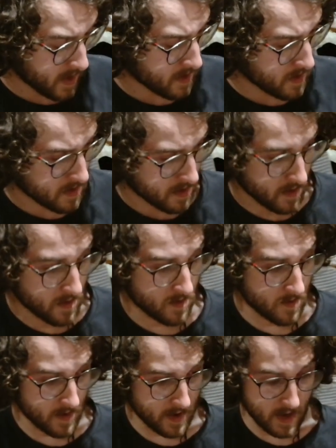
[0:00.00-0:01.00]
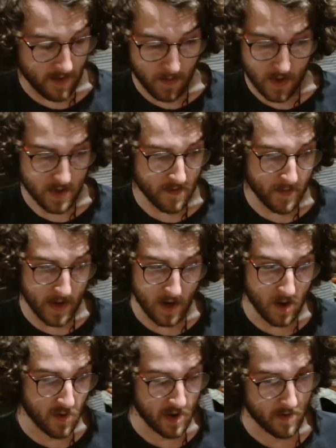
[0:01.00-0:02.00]
So he must have been
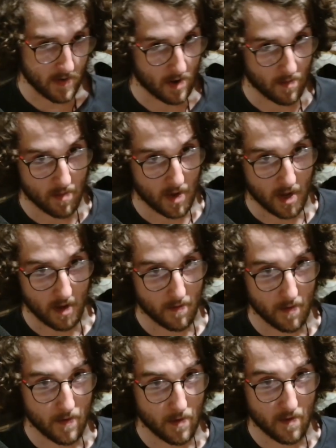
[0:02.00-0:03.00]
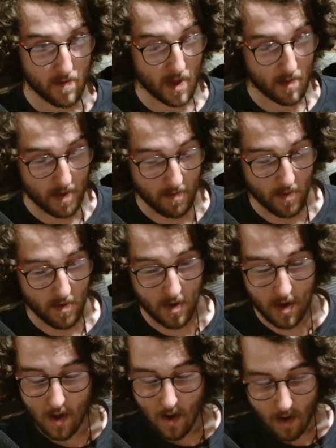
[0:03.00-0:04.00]
going around begging for food from other people,
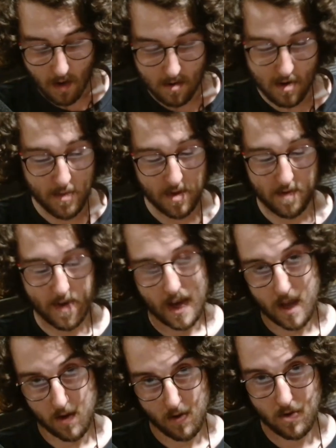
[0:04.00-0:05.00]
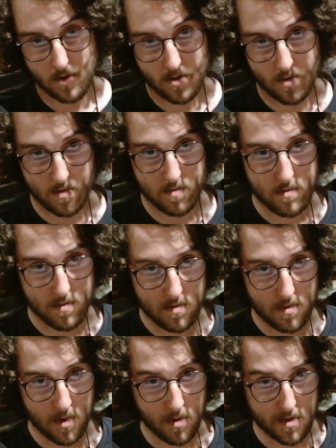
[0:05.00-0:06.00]
or he must have had owners who
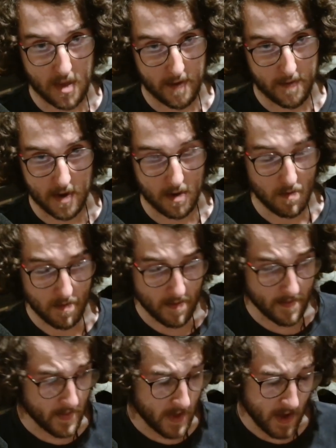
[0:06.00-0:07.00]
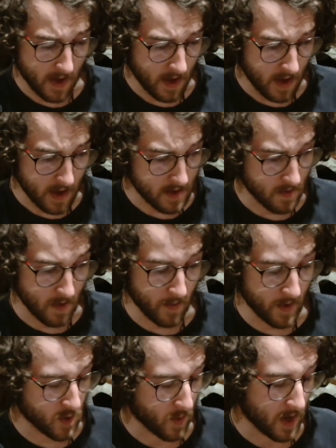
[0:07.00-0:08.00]
left him. I don't know
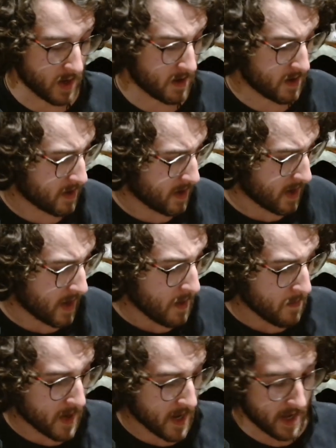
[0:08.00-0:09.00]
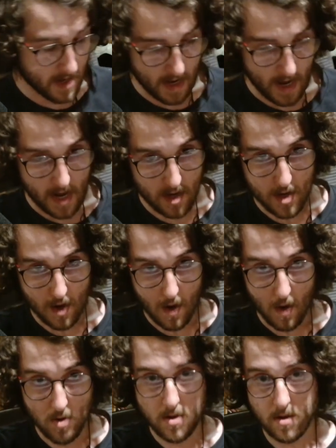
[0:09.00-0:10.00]
which one. But he had a
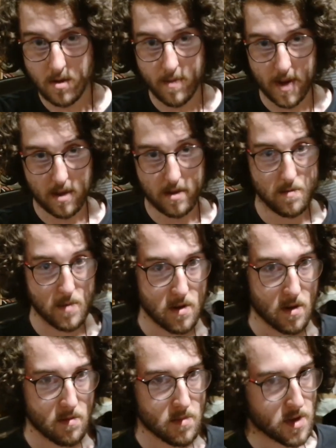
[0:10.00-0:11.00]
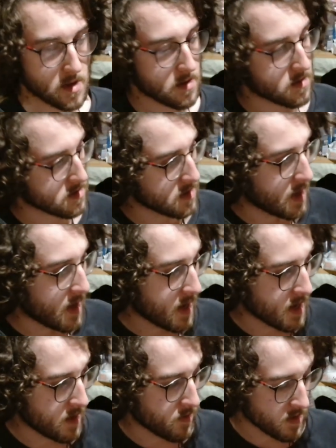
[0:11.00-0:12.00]
total abandonment complex,
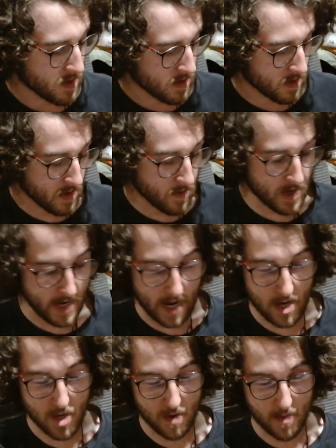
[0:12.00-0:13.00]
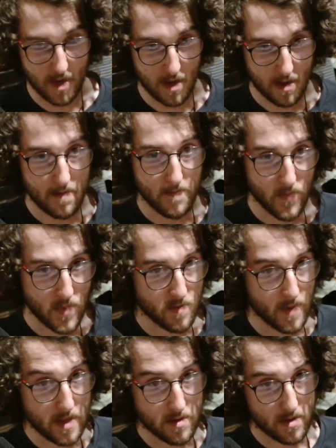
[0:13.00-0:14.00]
and he was so attached to me.
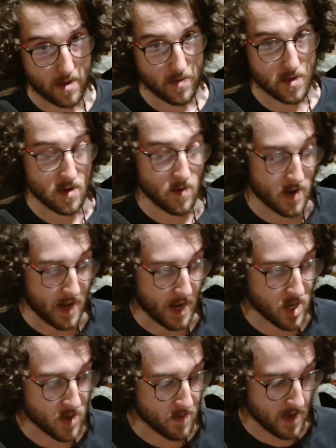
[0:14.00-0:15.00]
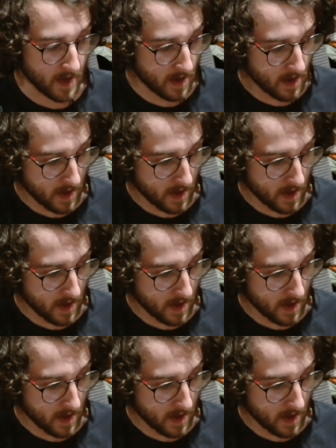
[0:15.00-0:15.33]
He was so attached to me.